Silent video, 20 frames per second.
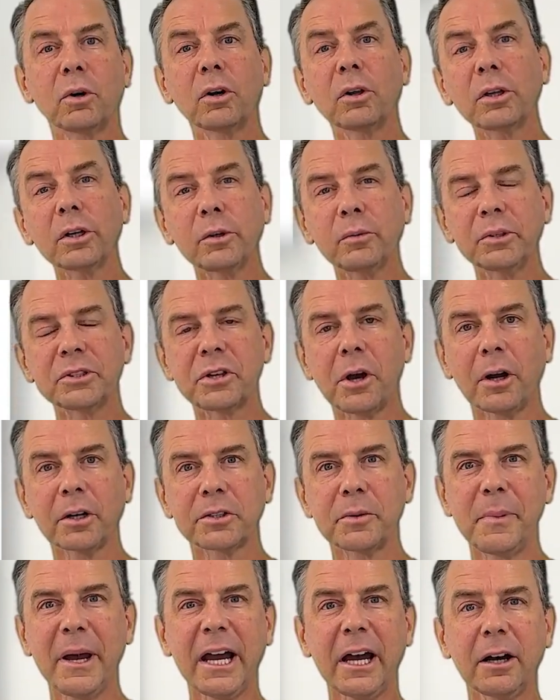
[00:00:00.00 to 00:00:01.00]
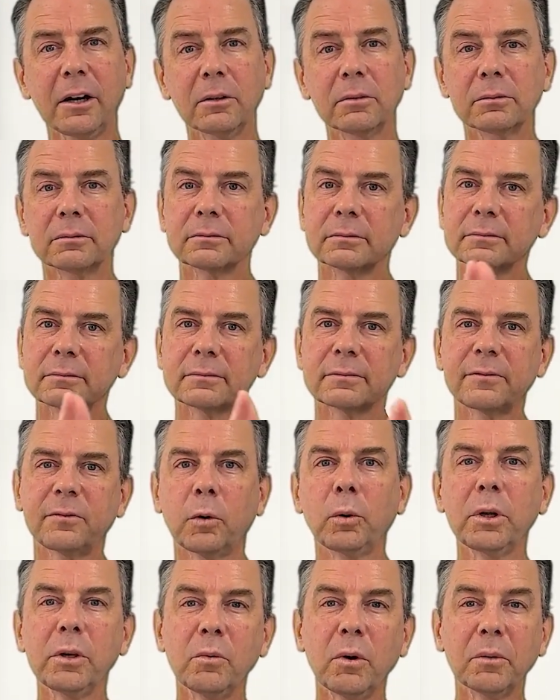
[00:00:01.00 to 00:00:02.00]
earlier we talked about
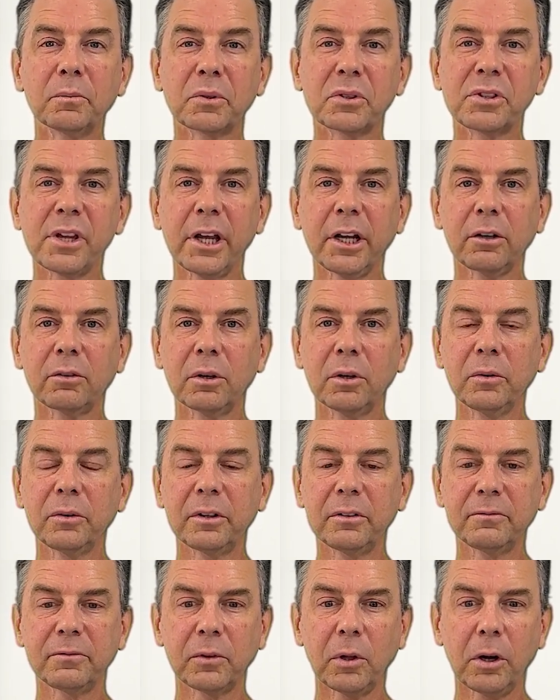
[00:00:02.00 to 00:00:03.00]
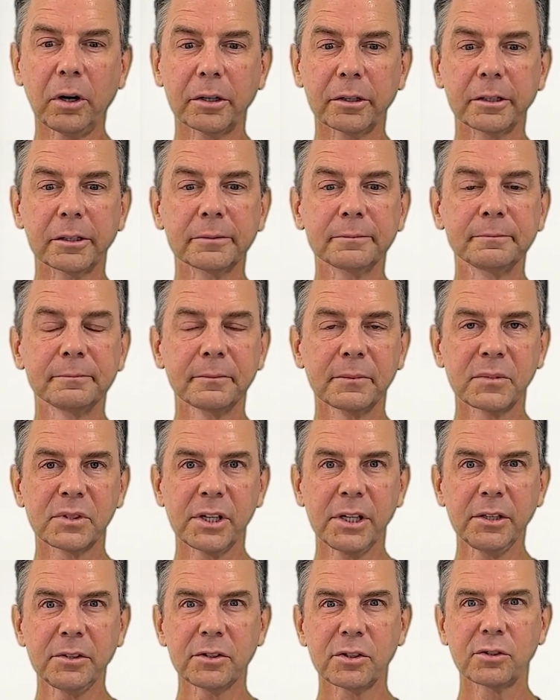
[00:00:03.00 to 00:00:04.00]
41% growth in Florida
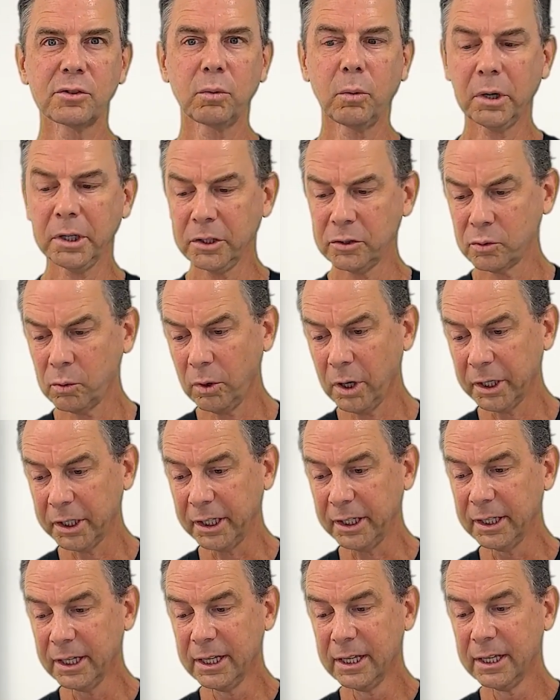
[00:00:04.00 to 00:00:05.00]
since 2020.